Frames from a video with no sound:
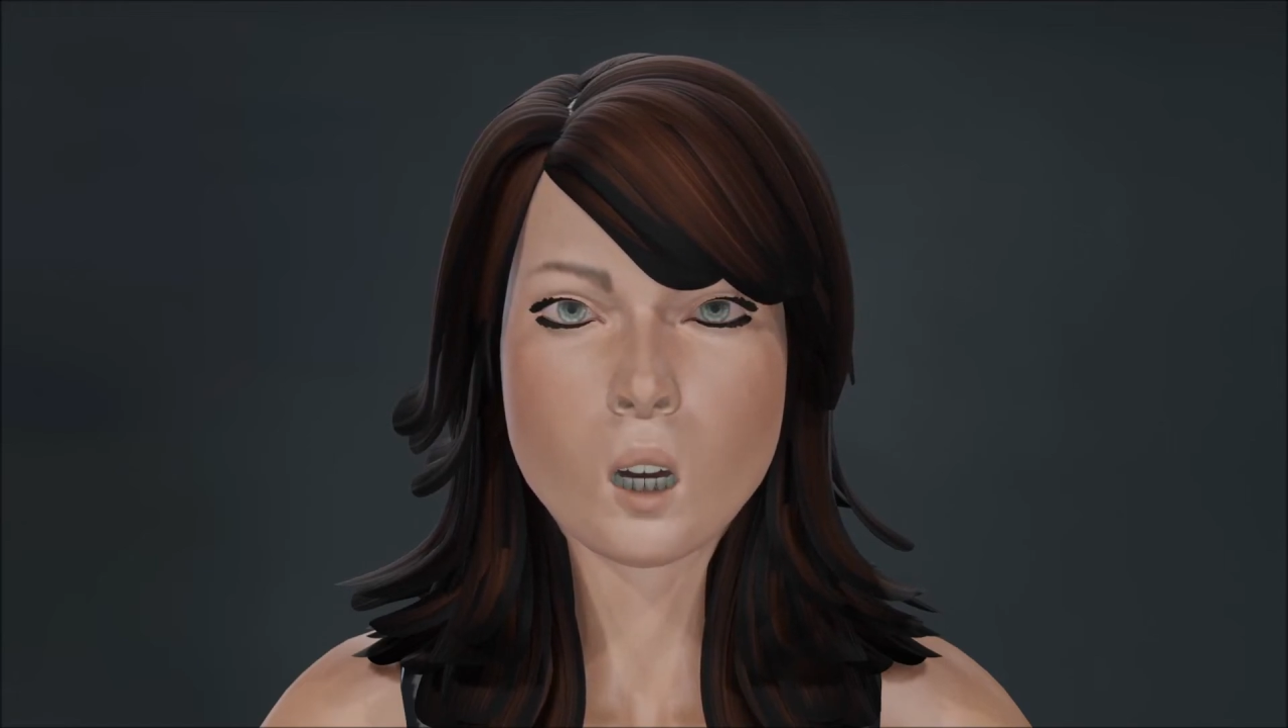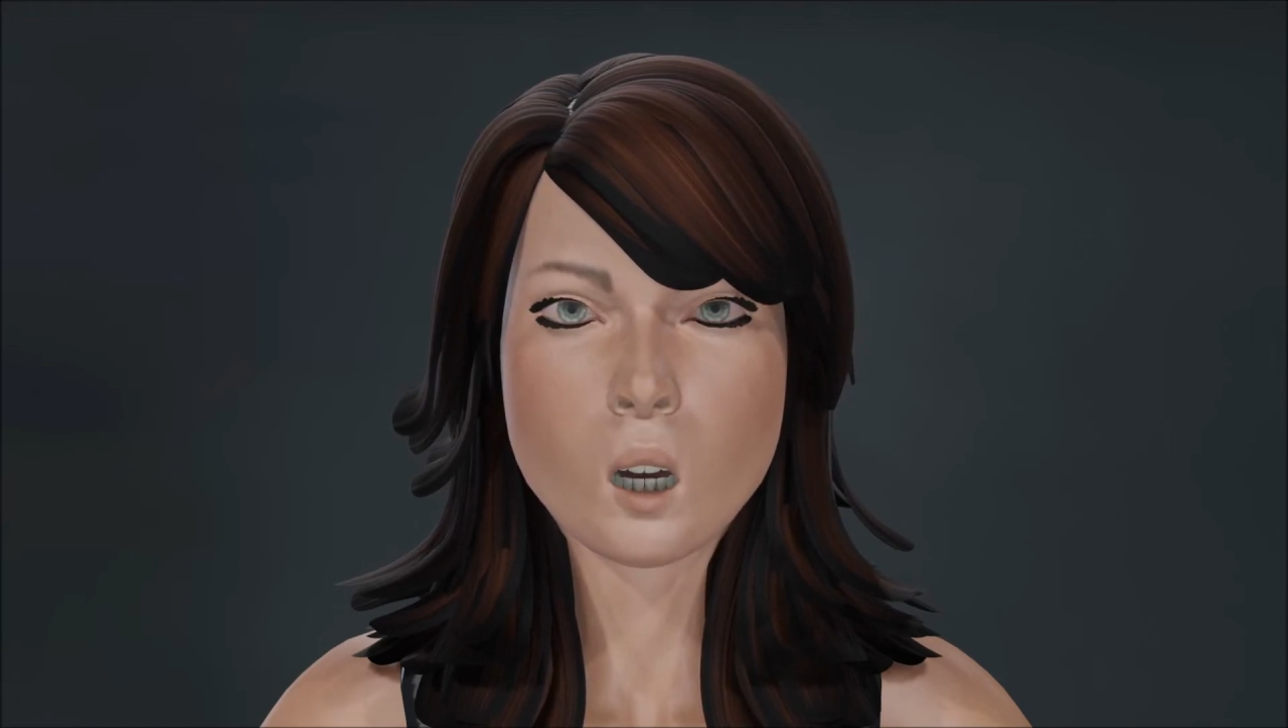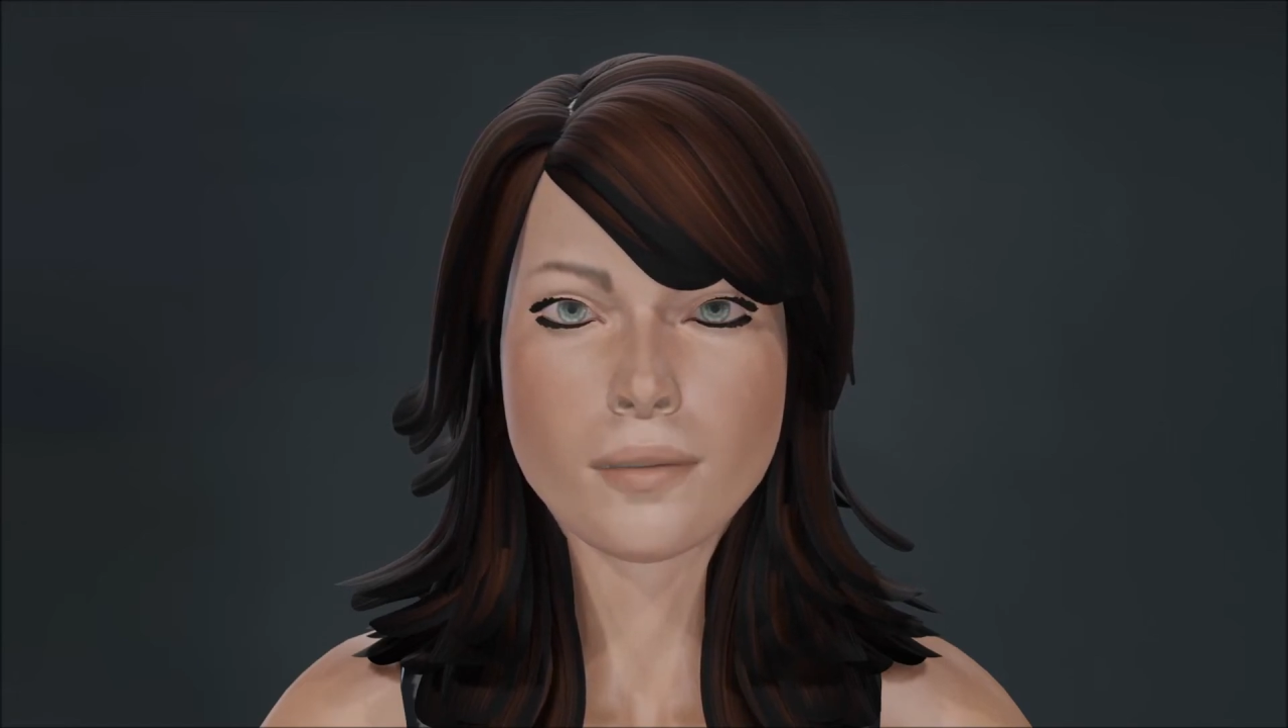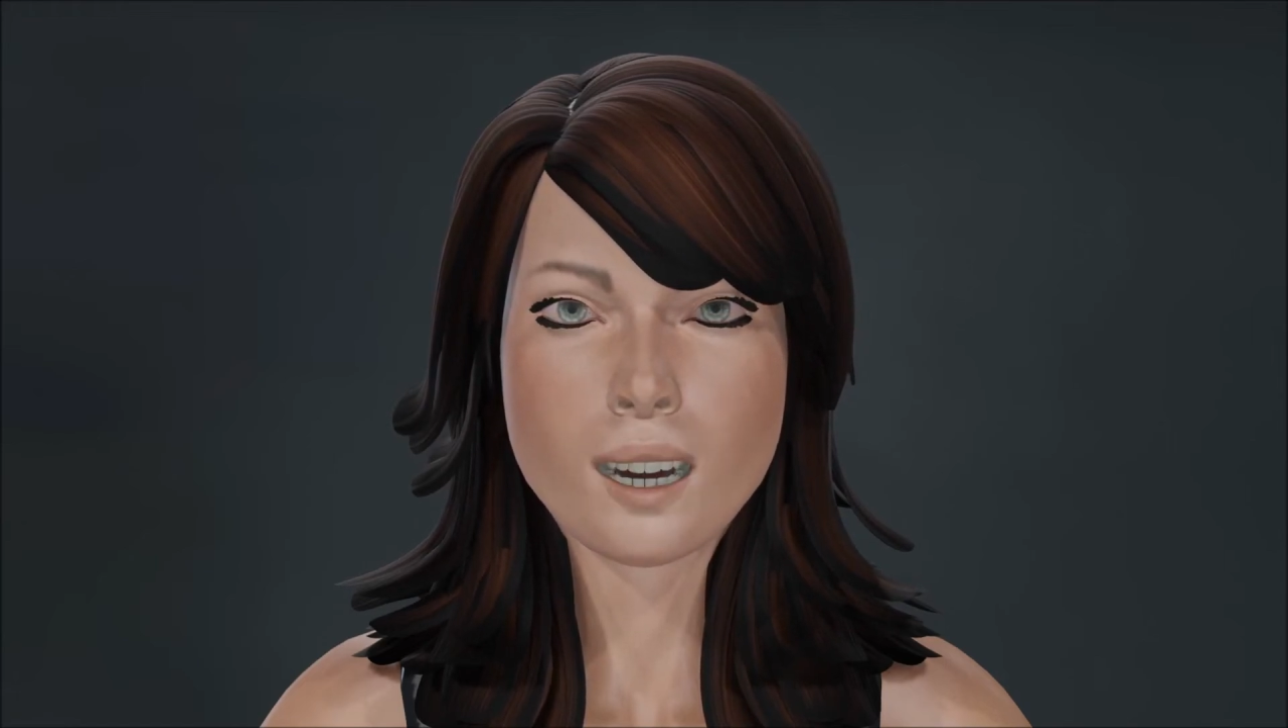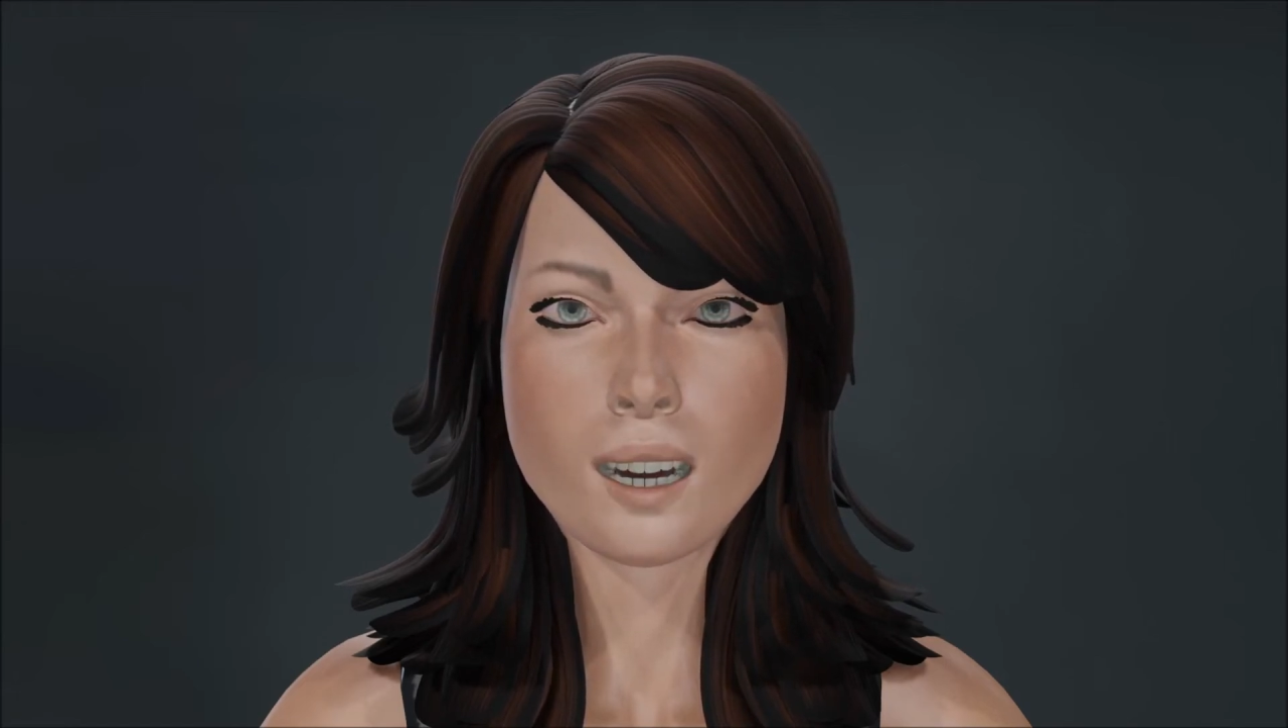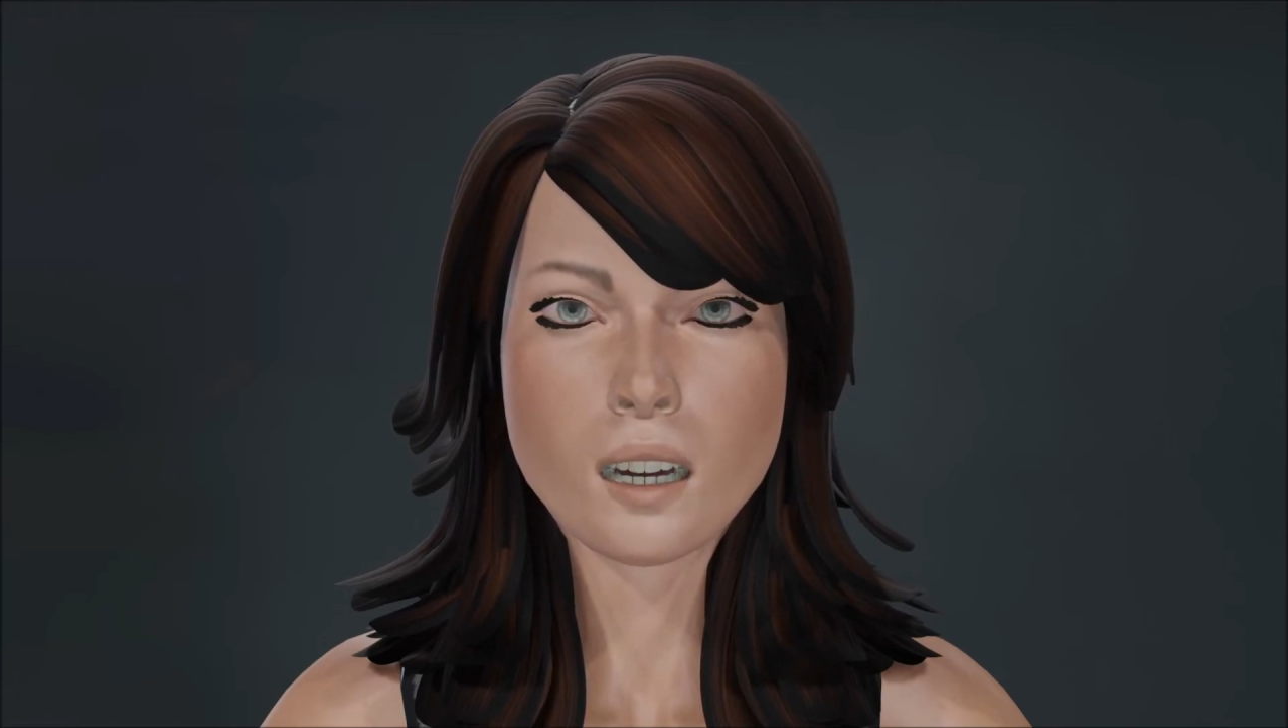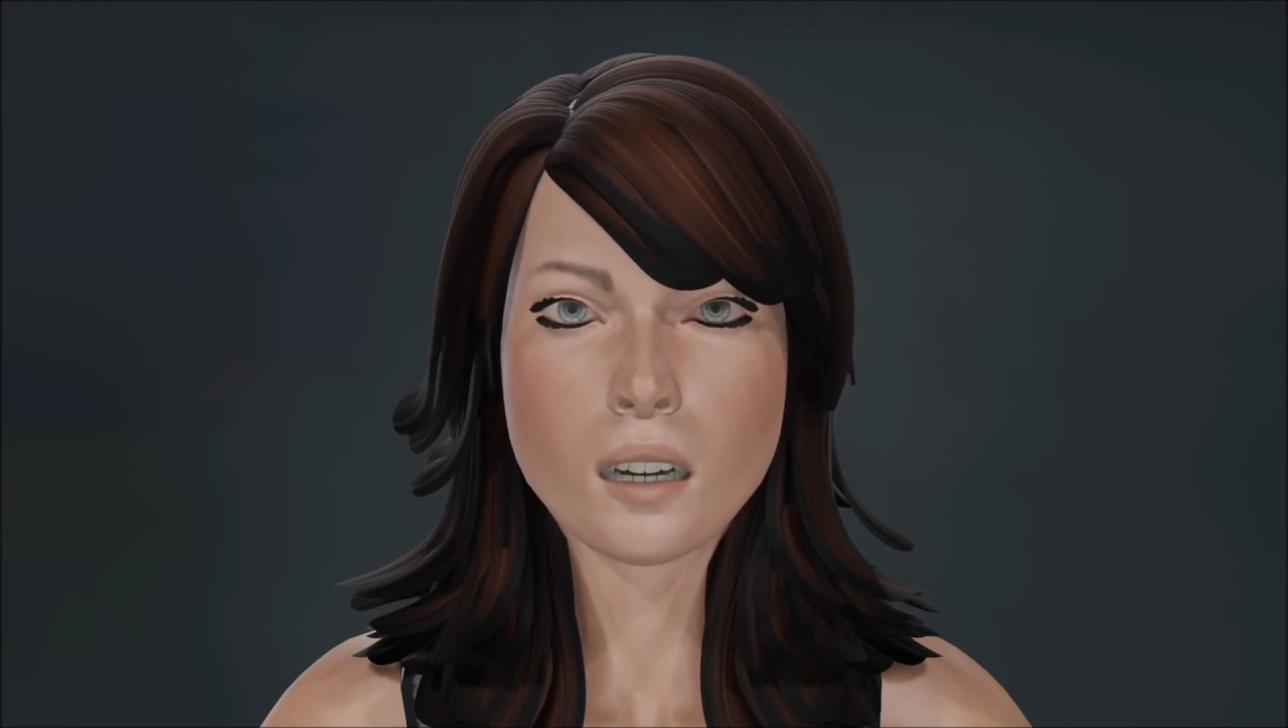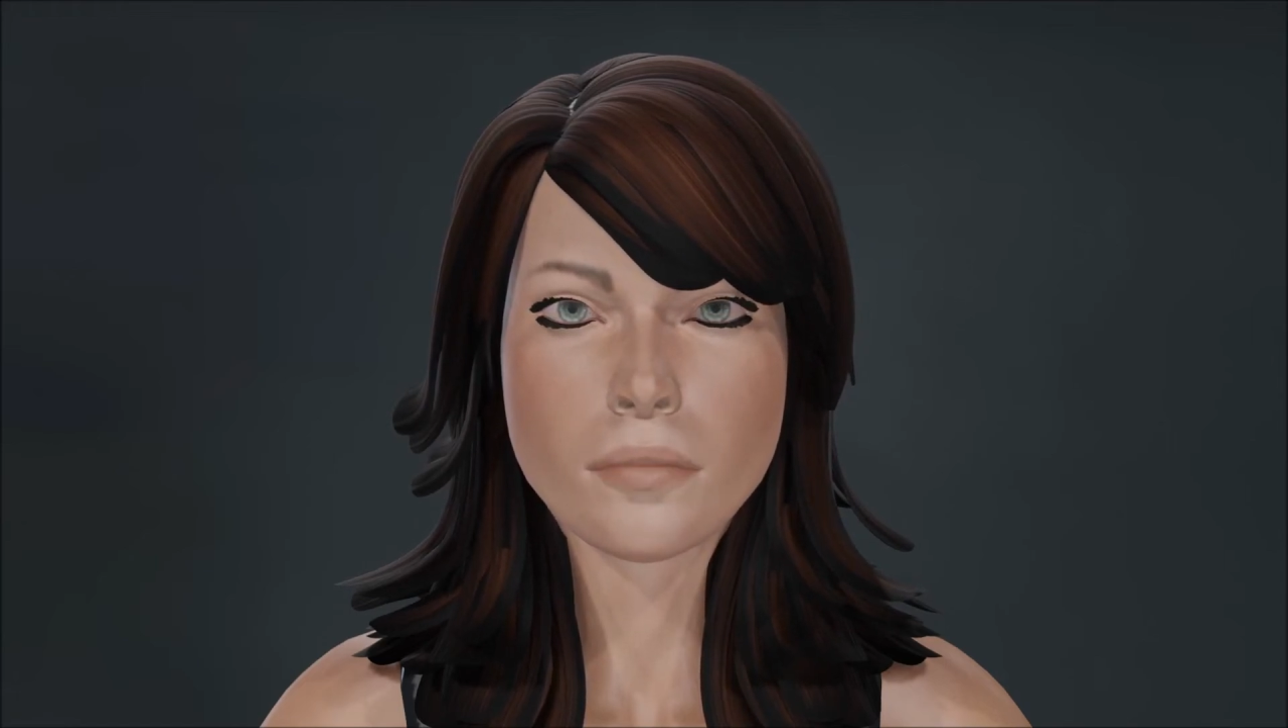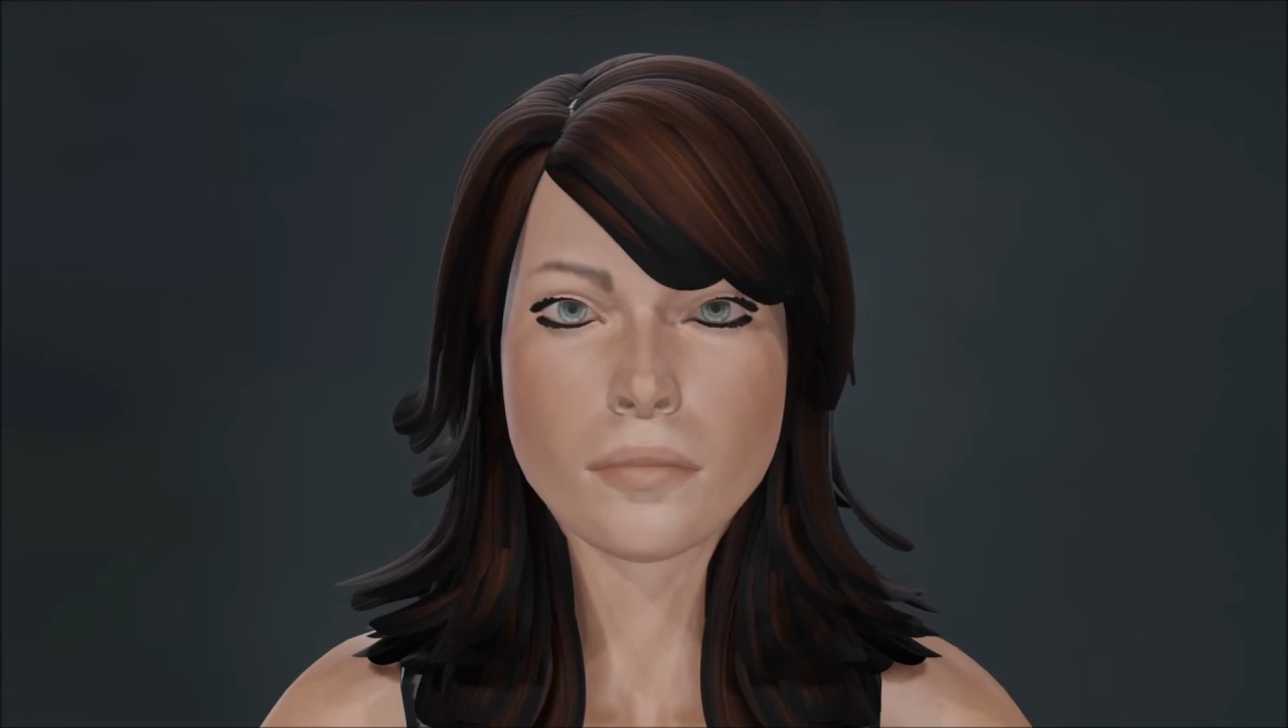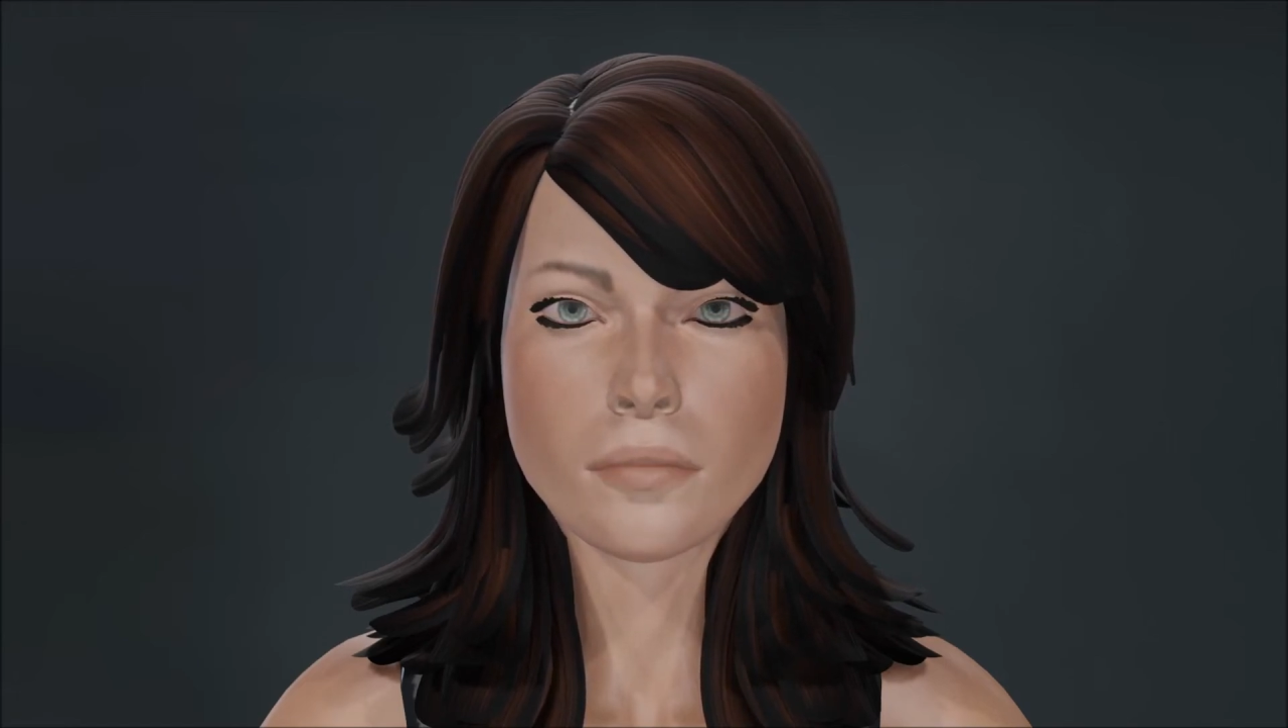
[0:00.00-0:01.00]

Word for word: into space.